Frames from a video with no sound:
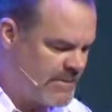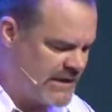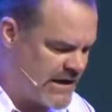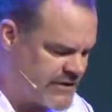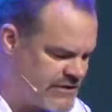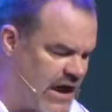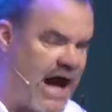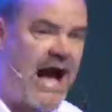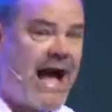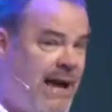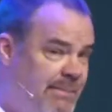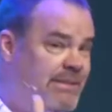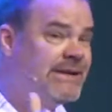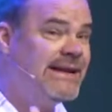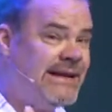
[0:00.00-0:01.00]
Because
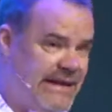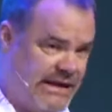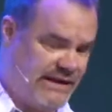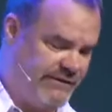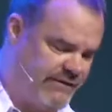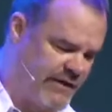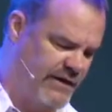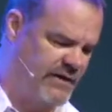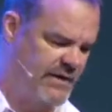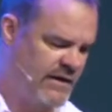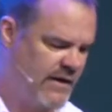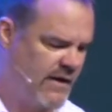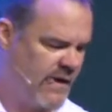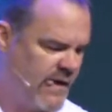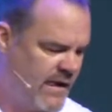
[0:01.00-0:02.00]
I believe
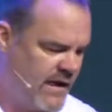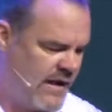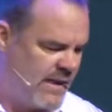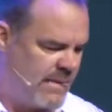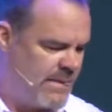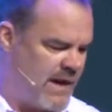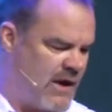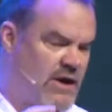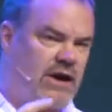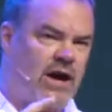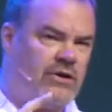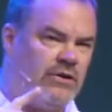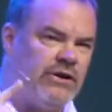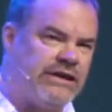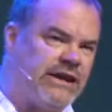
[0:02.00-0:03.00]
that
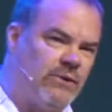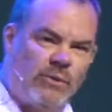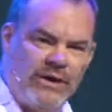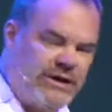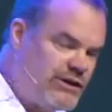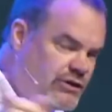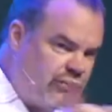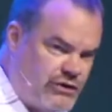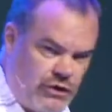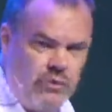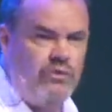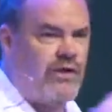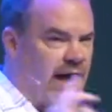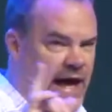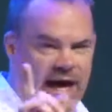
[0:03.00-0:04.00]
not only can we
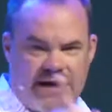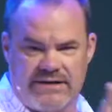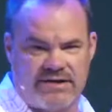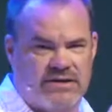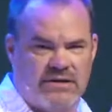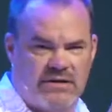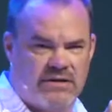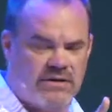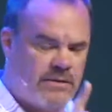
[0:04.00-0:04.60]
do that,